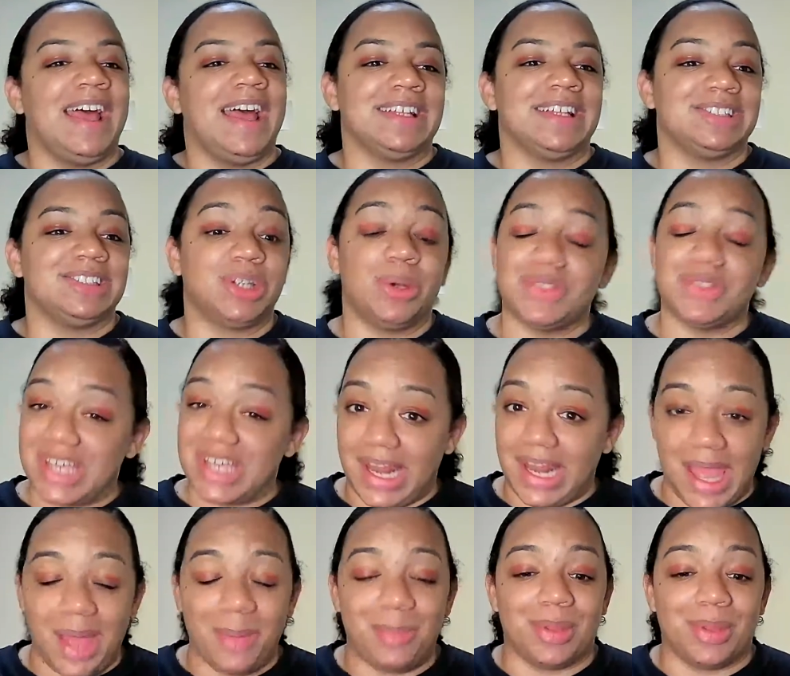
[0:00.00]
So it's going
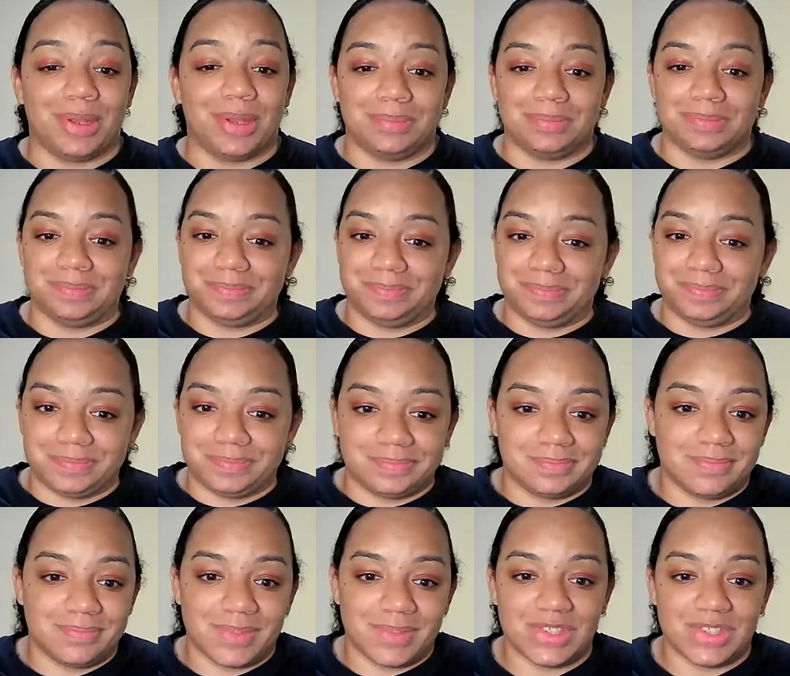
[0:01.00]
to happen.
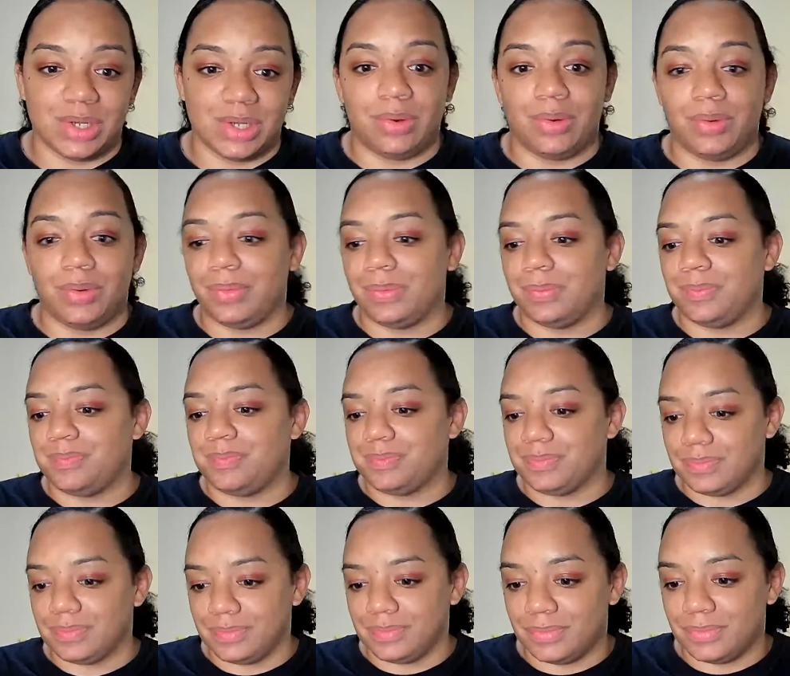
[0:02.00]
So
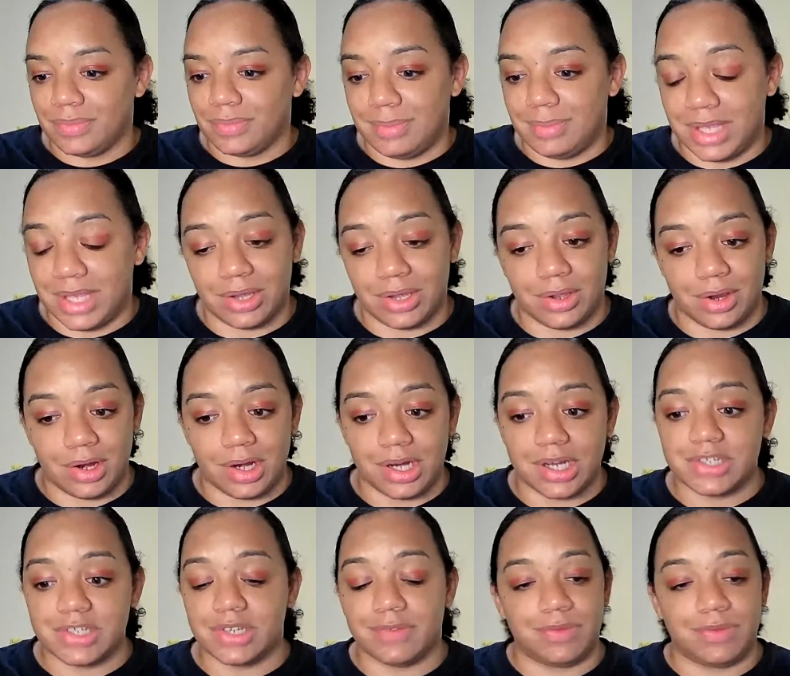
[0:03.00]
be
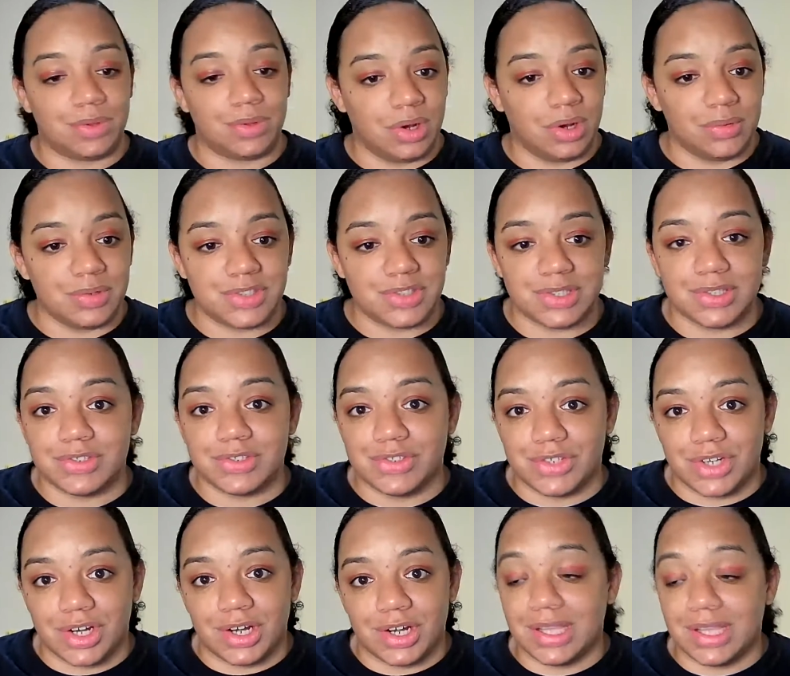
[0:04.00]
encouraged. If you go into this
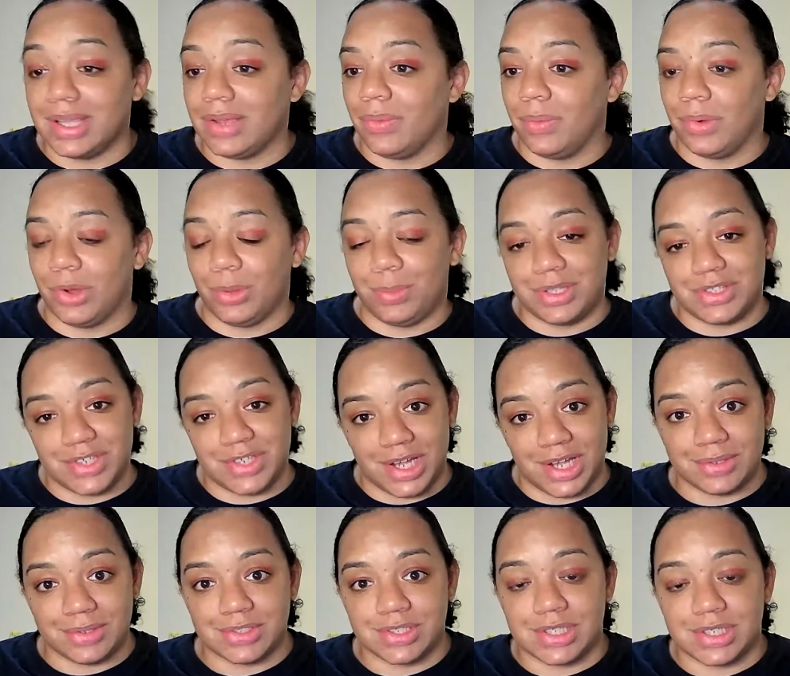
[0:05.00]
journey, it will be
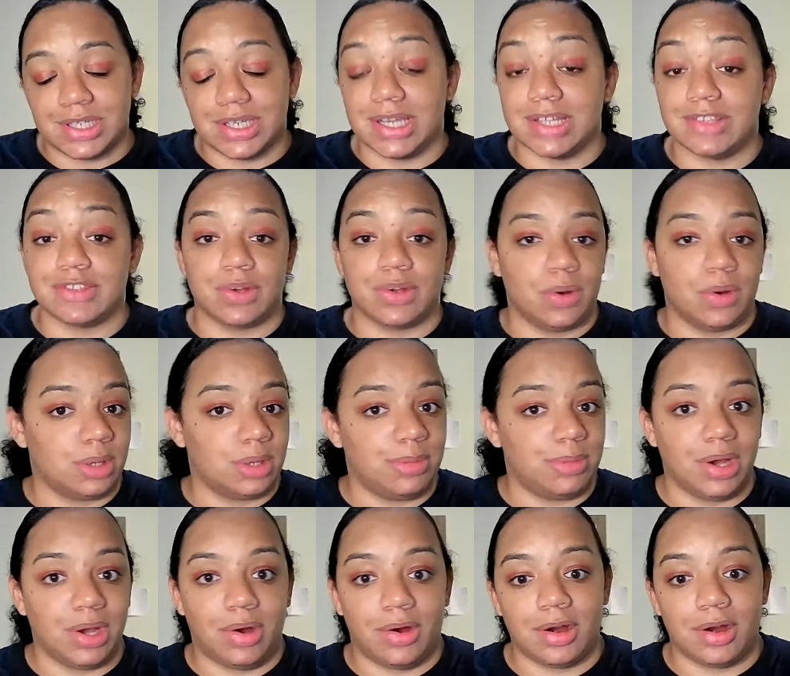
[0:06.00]
challenging. It's going to be
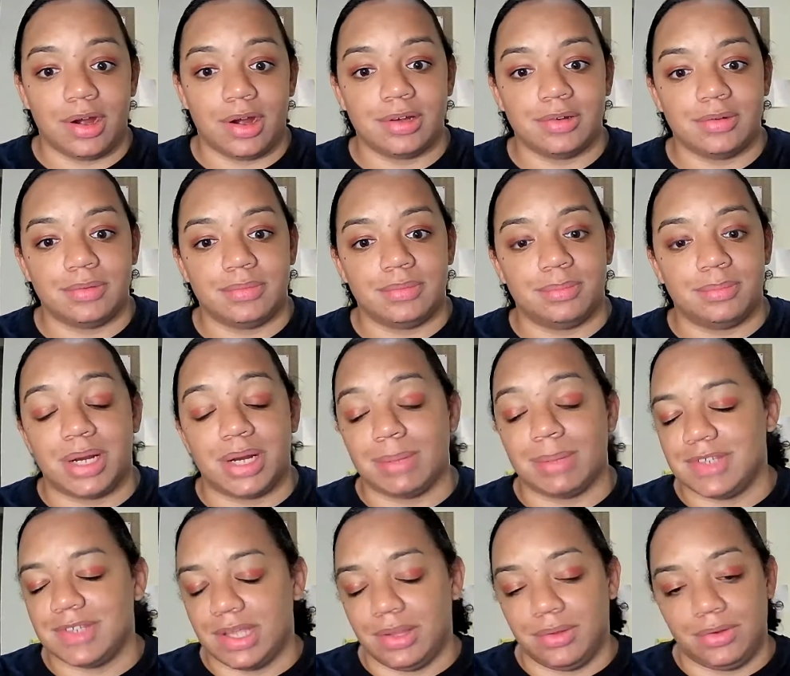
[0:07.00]
hard, but I'm
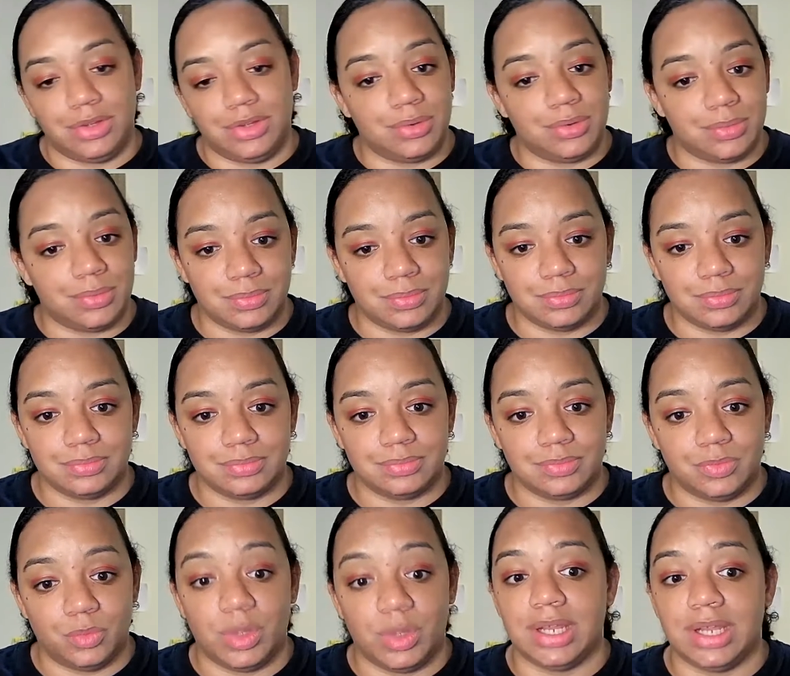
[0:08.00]
telling you,
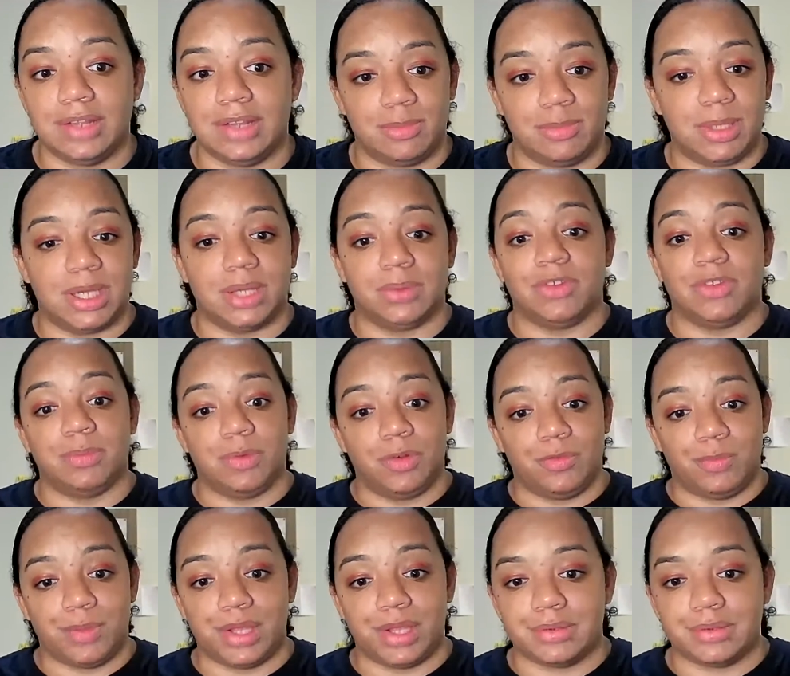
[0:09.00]
we need to be on this
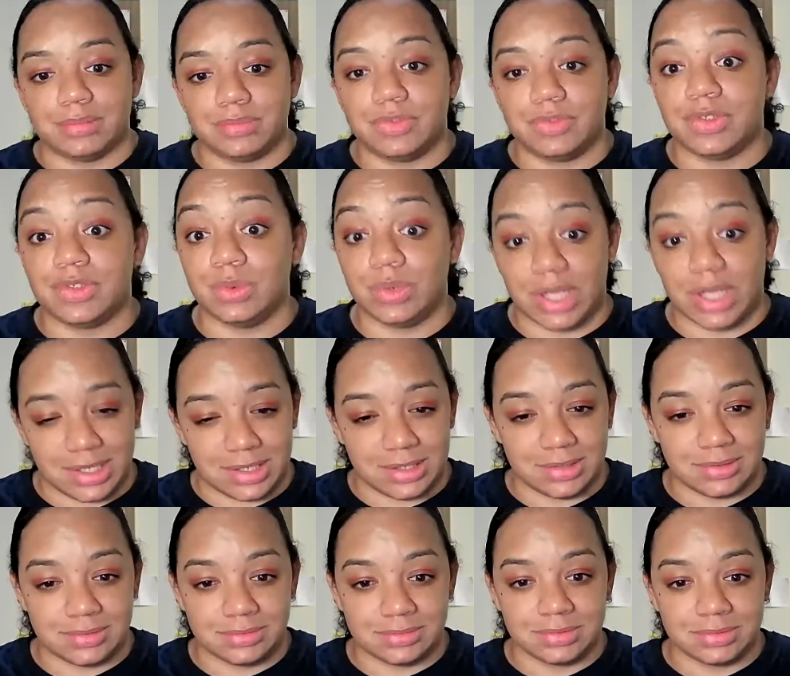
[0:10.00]
movement today,
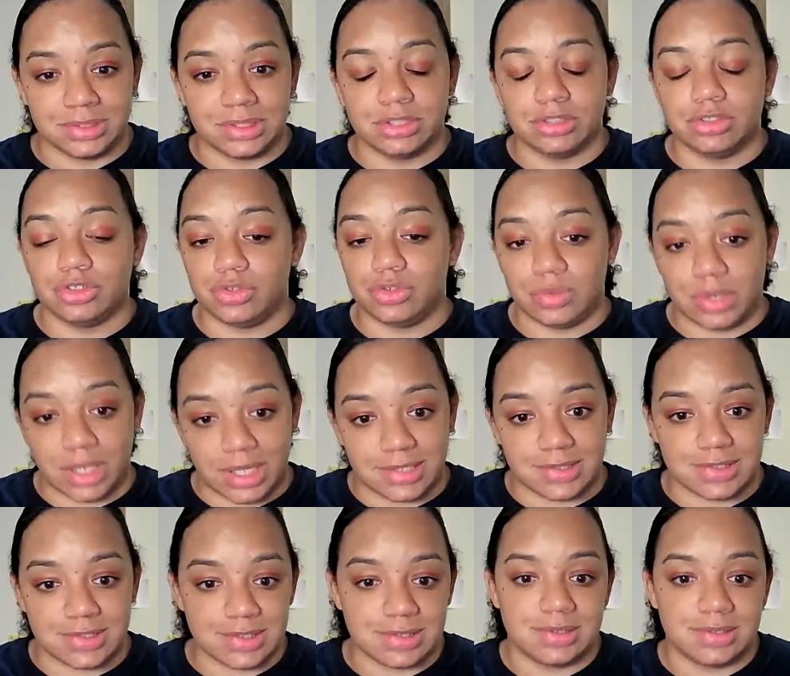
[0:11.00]

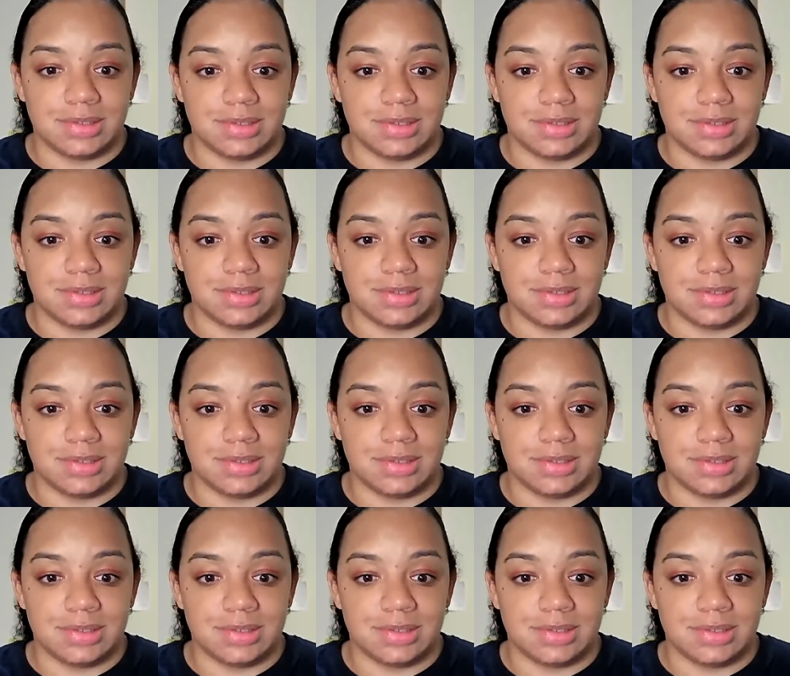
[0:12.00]
tonight.